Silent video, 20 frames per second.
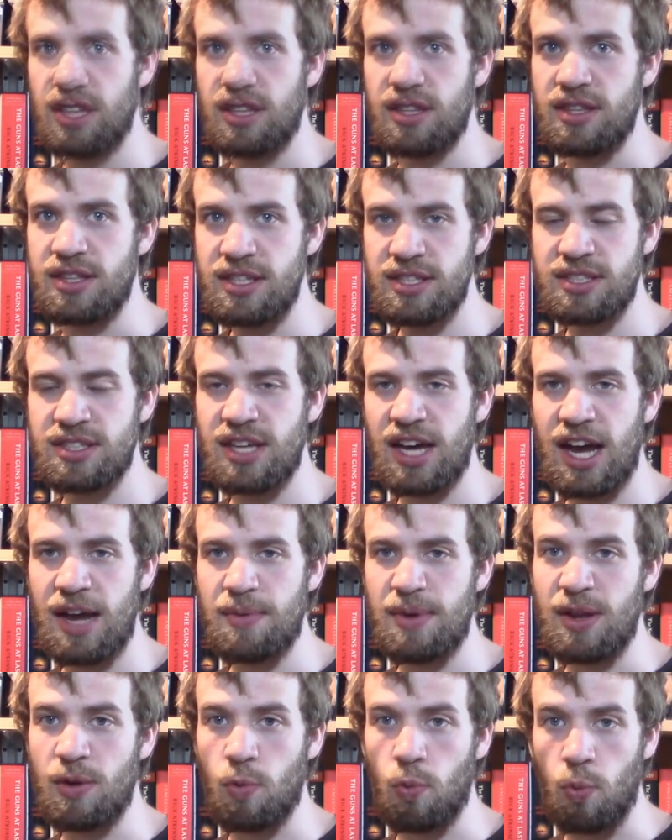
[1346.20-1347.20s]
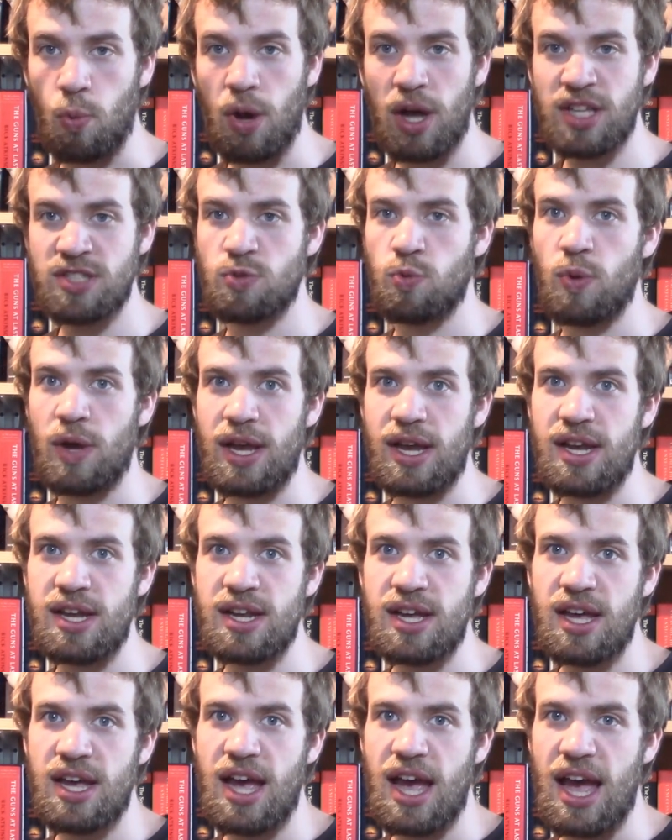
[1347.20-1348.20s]
This time it was weighed,
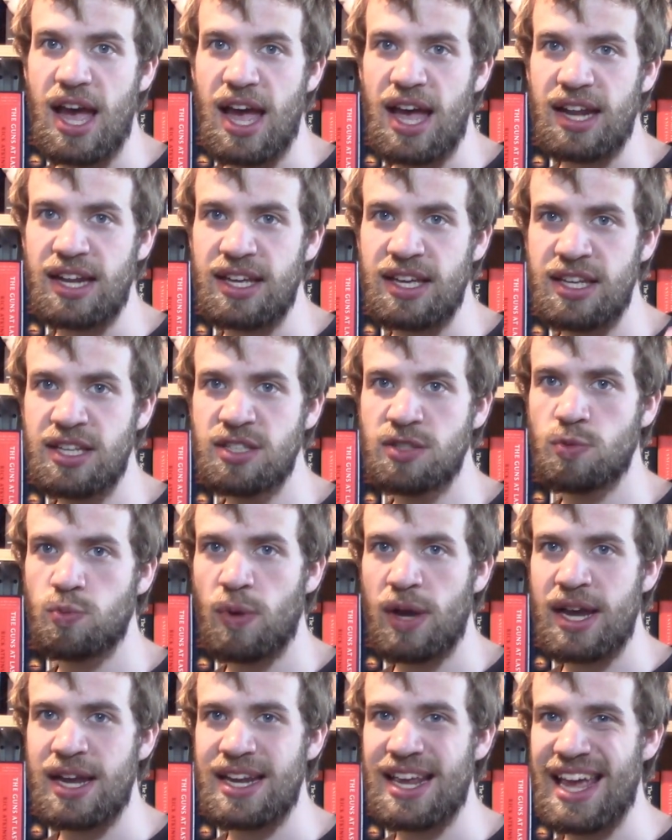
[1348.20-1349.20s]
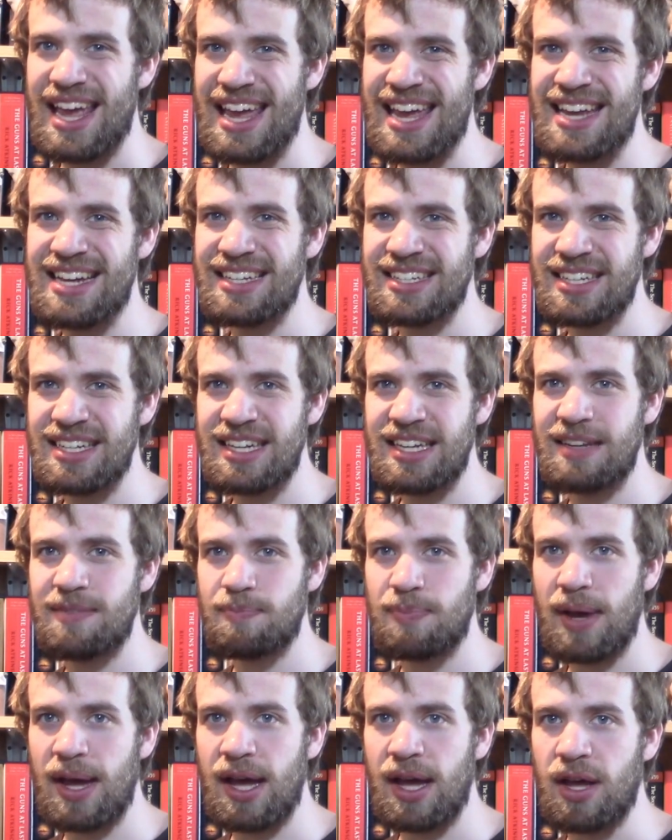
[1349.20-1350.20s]
and his weighed 18
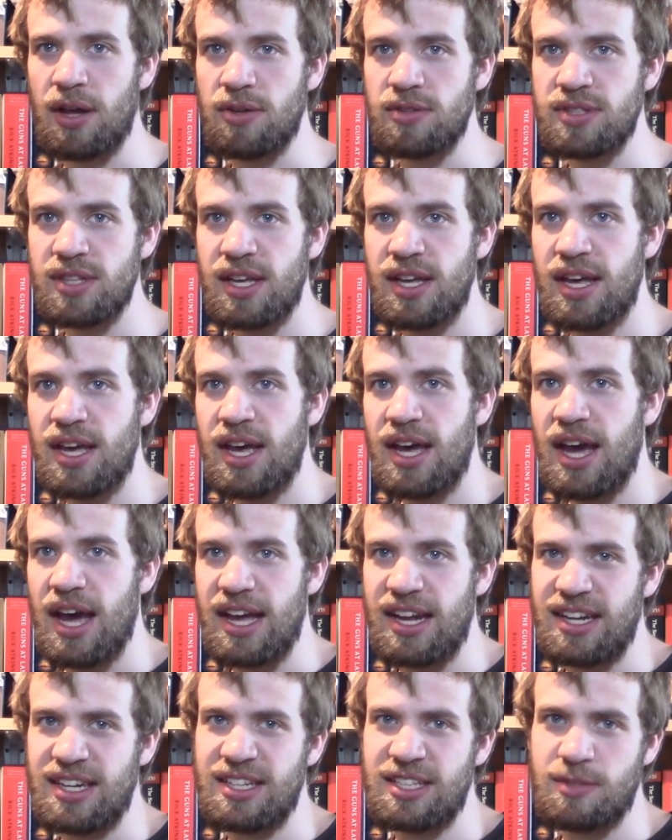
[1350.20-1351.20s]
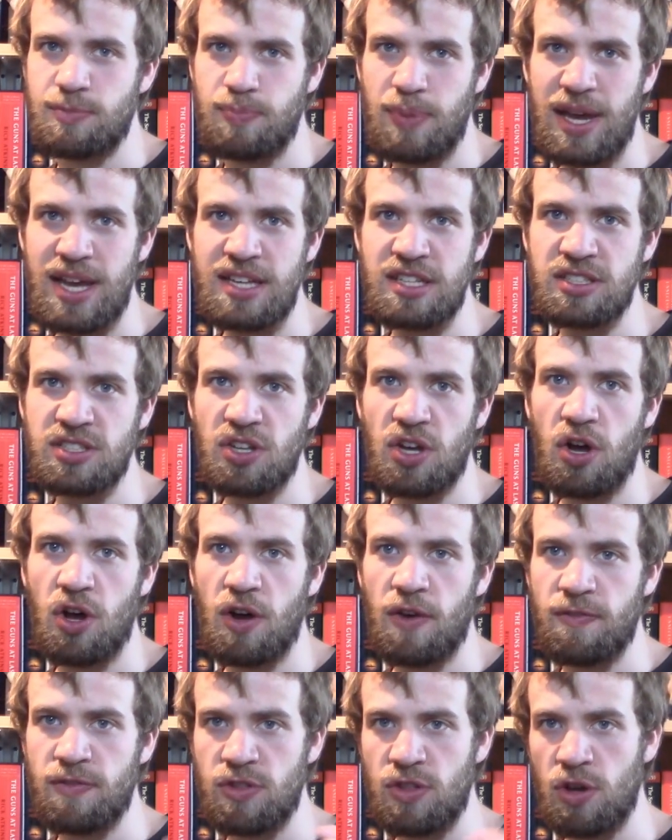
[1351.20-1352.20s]
pounds, and it is based
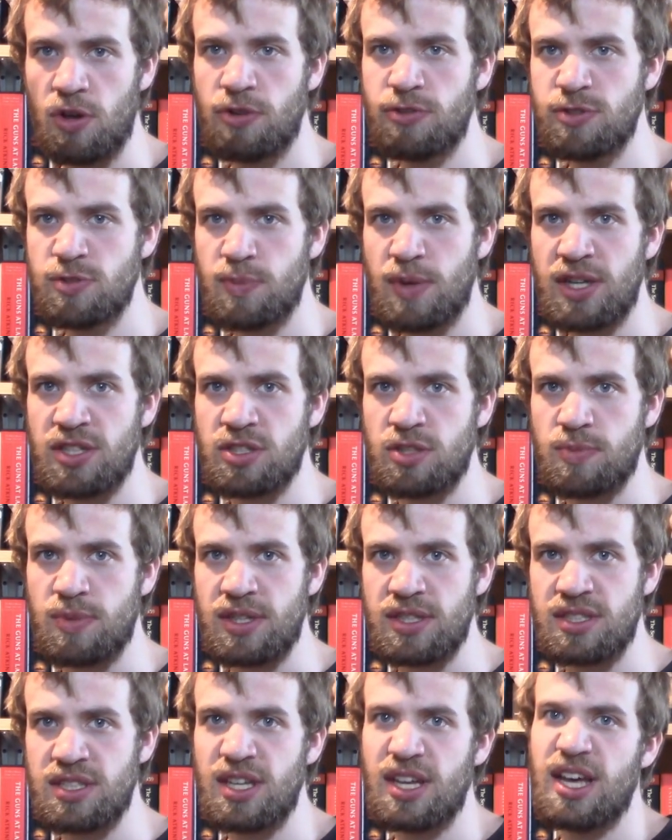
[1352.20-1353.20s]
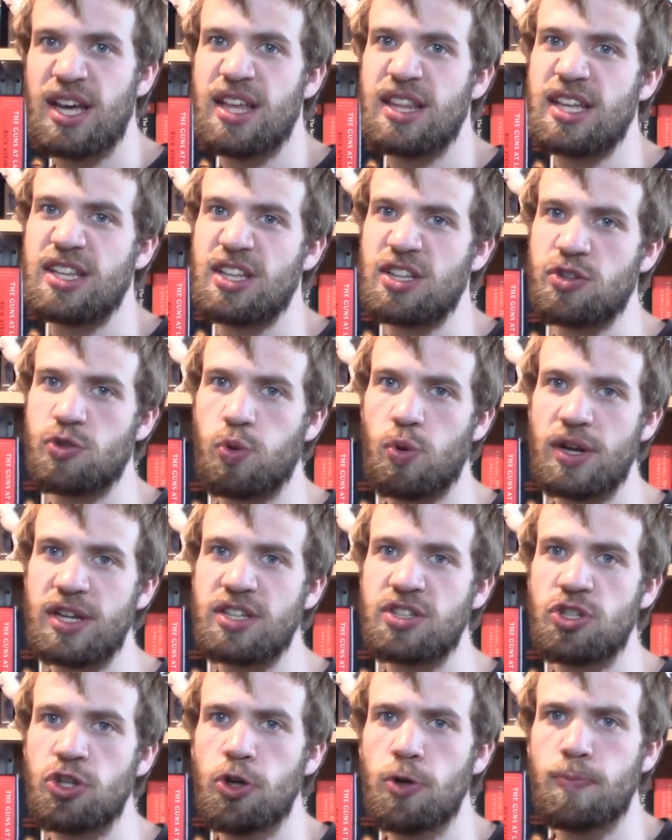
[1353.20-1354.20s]
off those measurements that the
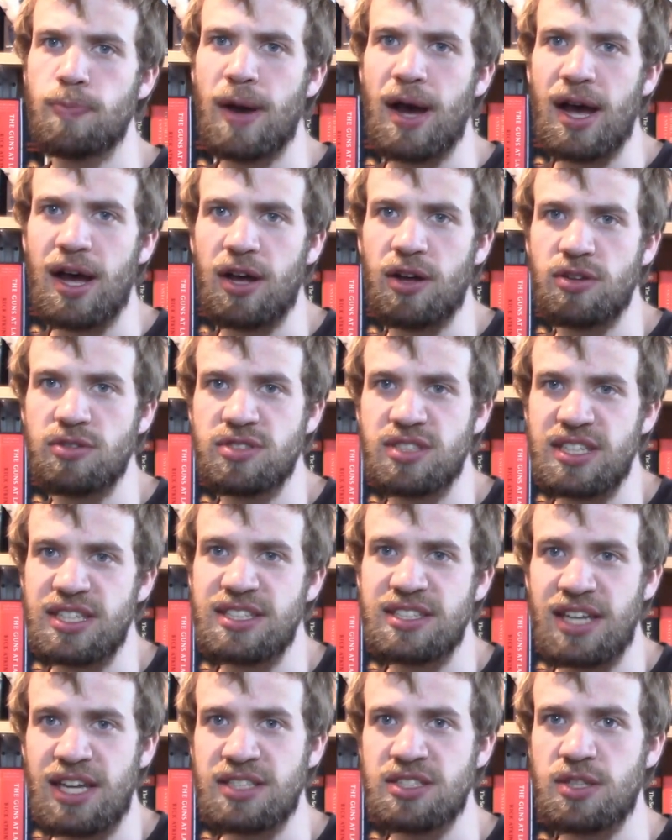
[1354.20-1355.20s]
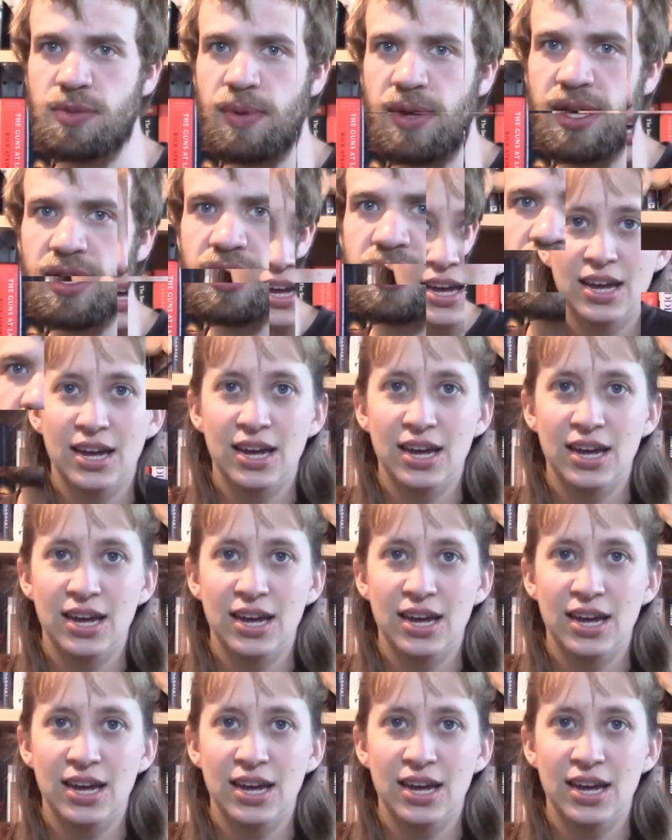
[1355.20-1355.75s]
22 pounds is estimated.